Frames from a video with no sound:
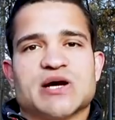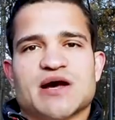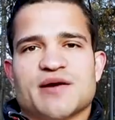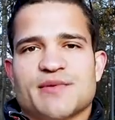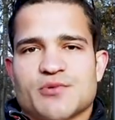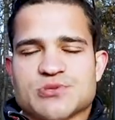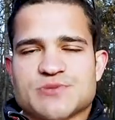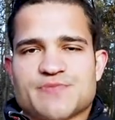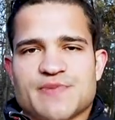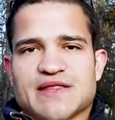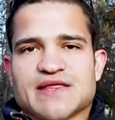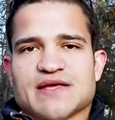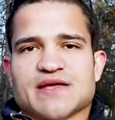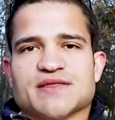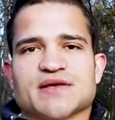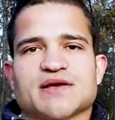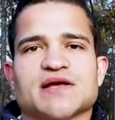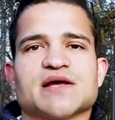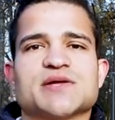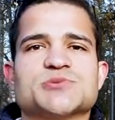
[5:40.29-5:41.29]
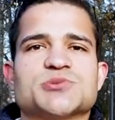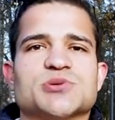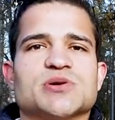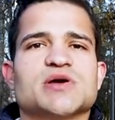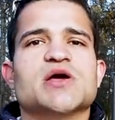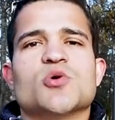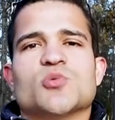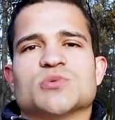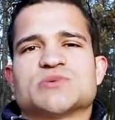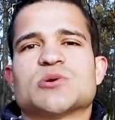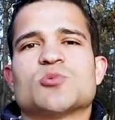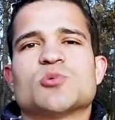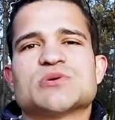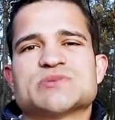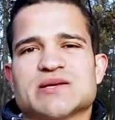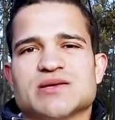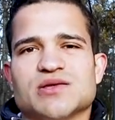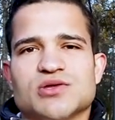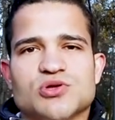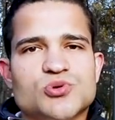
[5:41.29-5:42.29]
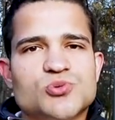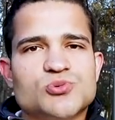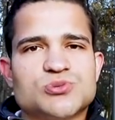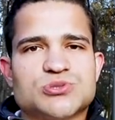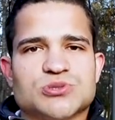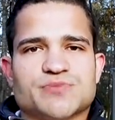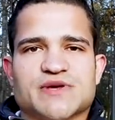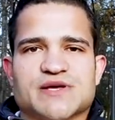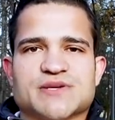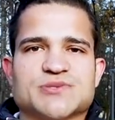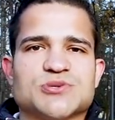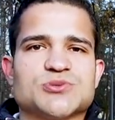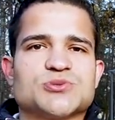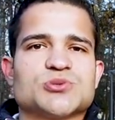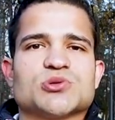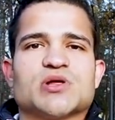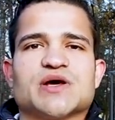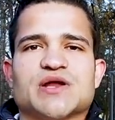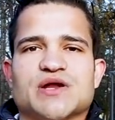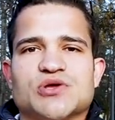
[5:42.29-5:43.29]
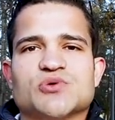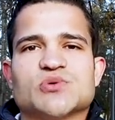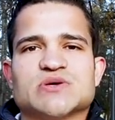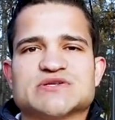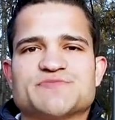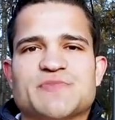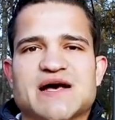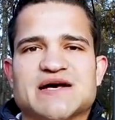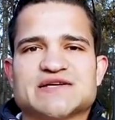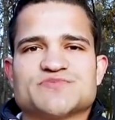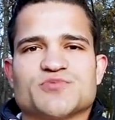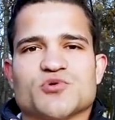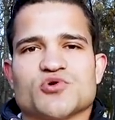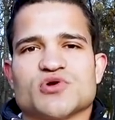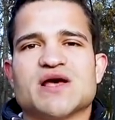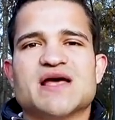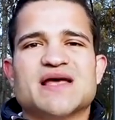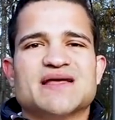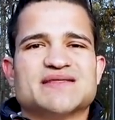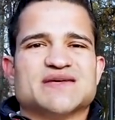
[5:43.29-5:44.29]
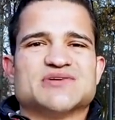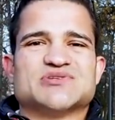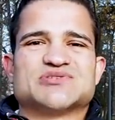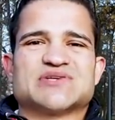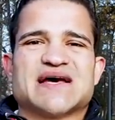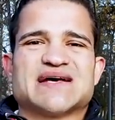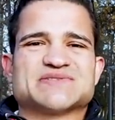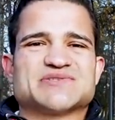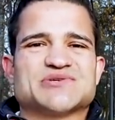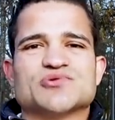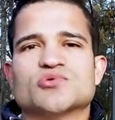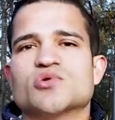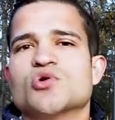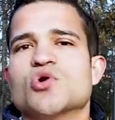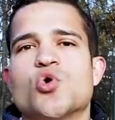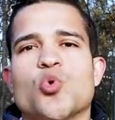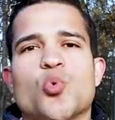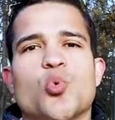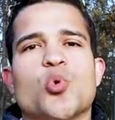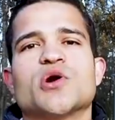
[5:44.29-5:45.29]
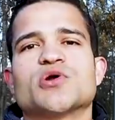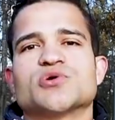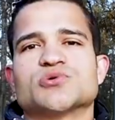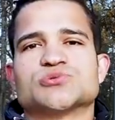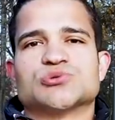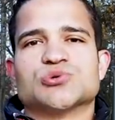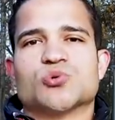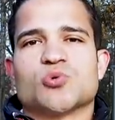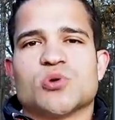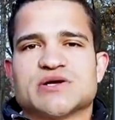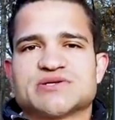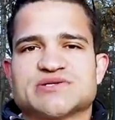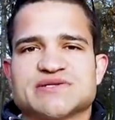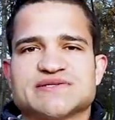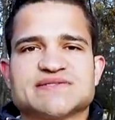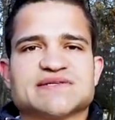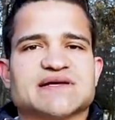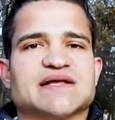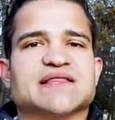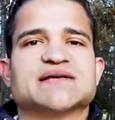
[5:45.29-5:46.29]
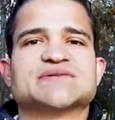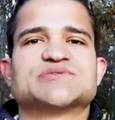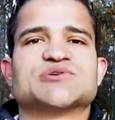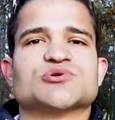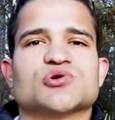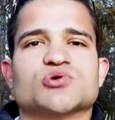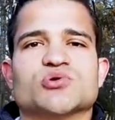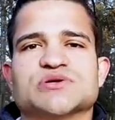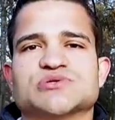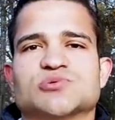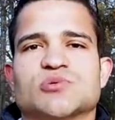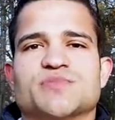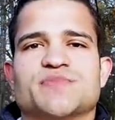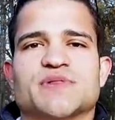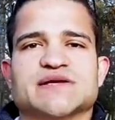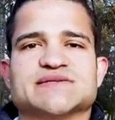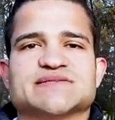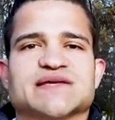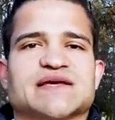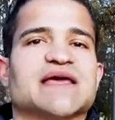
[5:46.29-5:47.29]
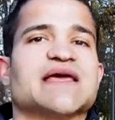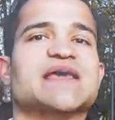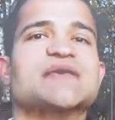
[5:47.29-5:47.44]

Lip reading: time I was spending in the country, which I wasn't used to, because usually on a US passport, they just ask you one or two questions, unless you're going to a place like